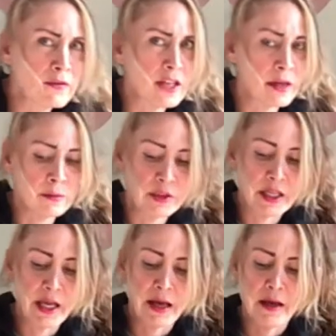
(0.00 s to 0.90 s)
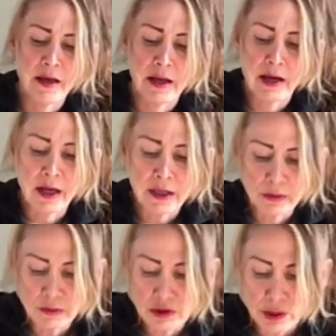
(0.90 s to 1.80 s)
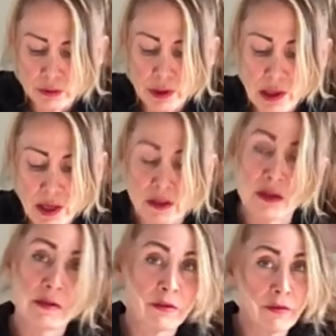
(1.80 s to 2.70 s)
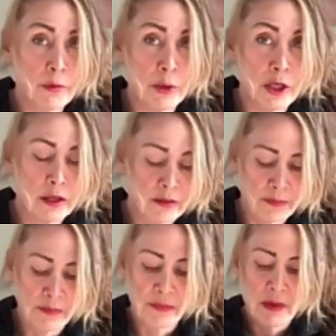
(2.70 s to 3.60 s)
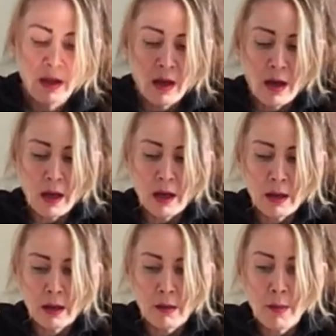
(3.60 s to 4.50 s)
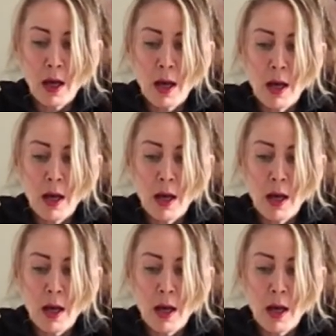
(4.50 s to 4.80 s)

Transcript: of denim today and I don't generally, and these are for me, um,